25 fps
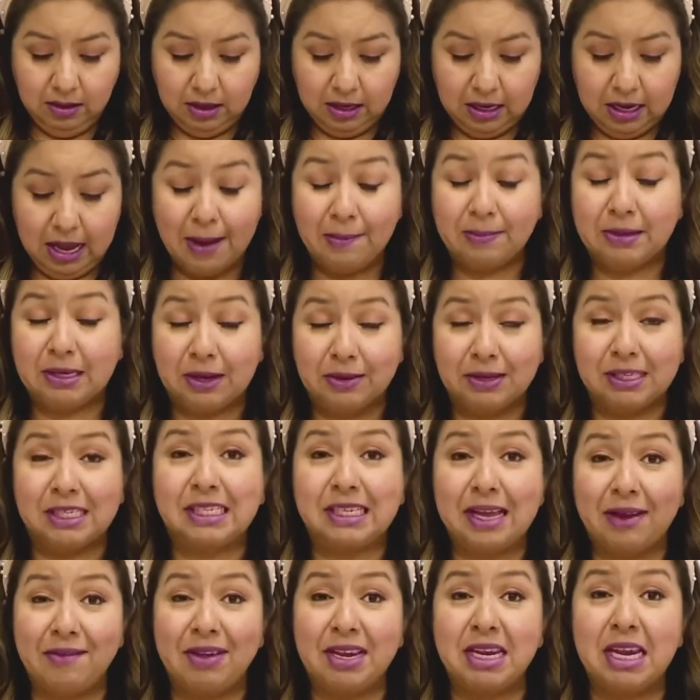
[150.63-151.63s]
I'm sorry,
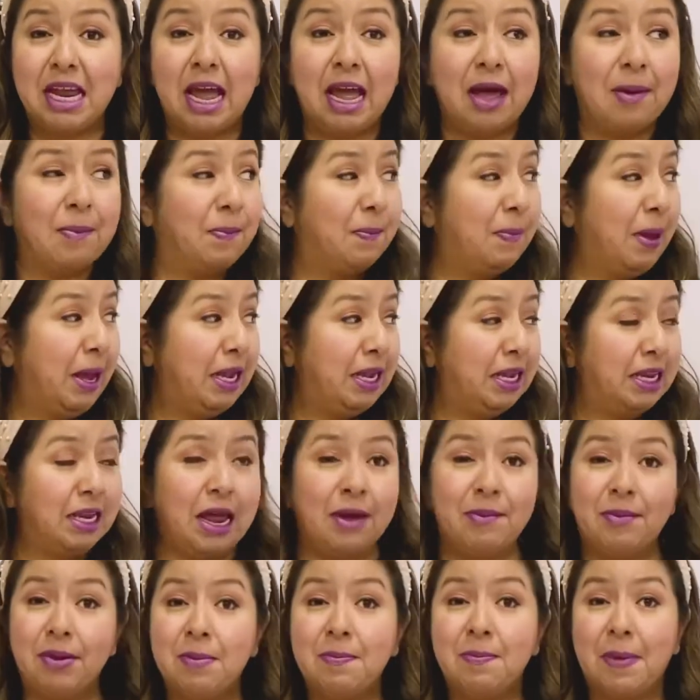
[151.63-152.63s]
7 by
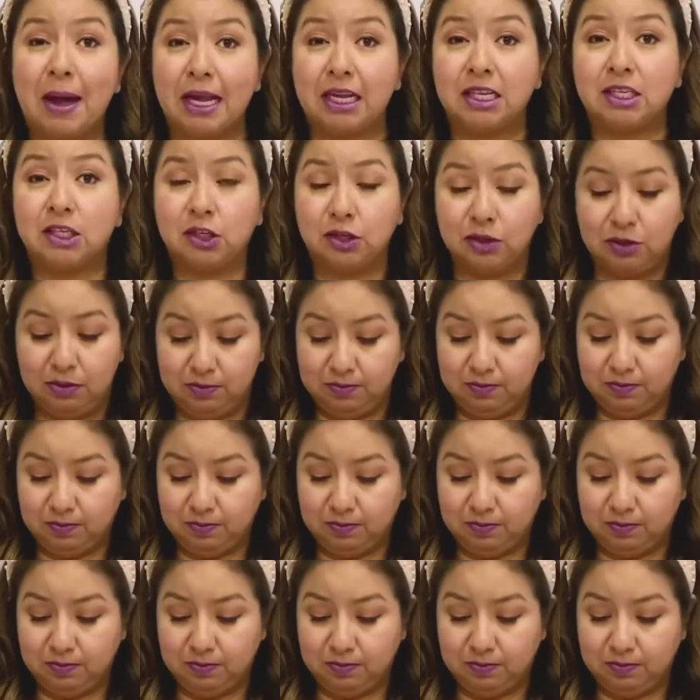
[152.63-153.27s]
11 by 2.